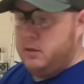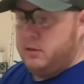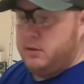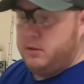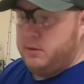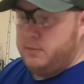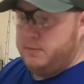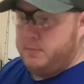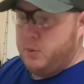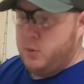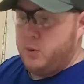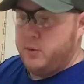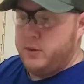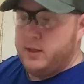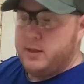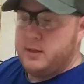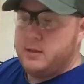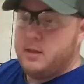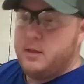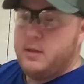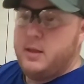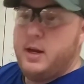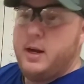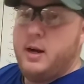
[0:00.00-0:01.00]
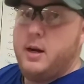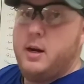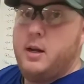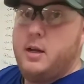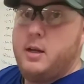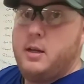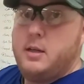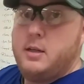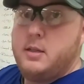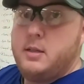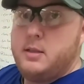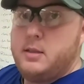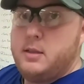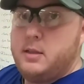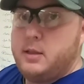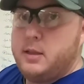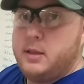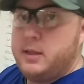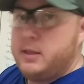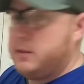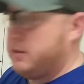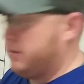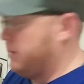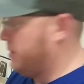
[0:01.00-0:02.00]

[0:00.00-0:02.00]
pour this in there until it gets to the